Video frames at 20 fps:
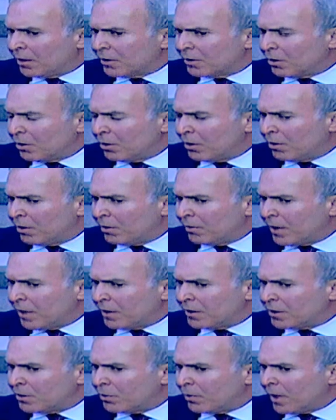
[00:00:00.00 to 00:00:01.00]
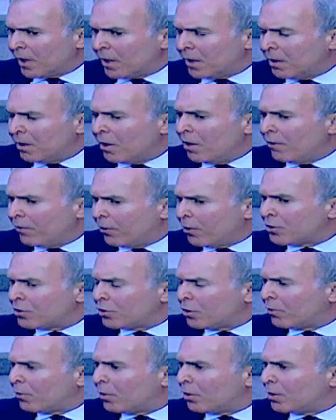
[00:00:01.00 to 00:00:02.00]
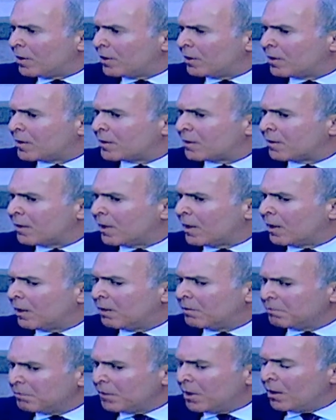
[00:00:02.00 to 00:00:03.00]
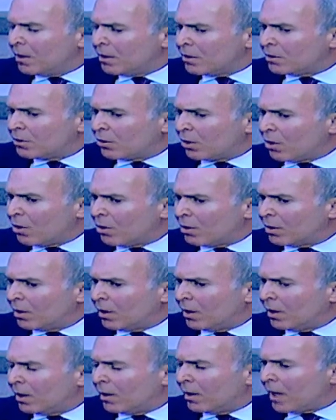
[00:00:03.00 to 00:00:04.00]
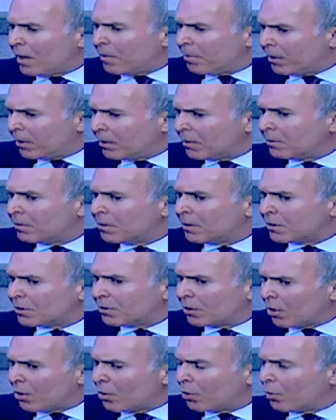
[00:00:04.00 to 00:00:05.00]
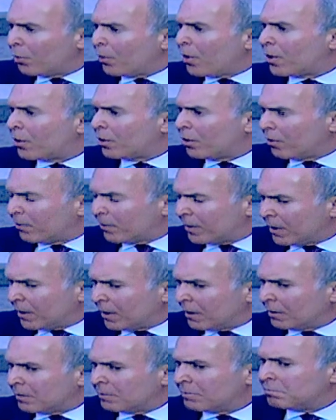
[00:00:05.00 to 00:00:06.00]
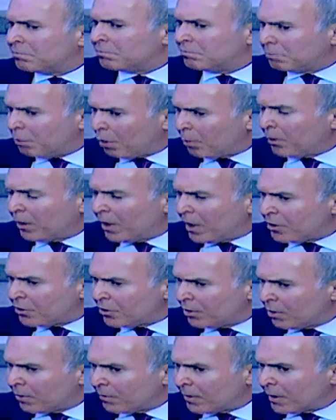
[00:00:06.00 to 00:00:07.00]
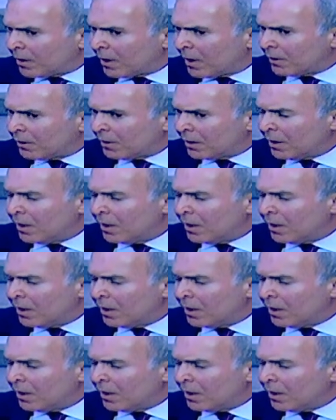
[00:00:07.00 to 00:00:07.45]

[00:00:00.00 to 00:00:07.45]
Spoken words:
So that is why, first of all, it is the strong labor, strong work of the population of the country.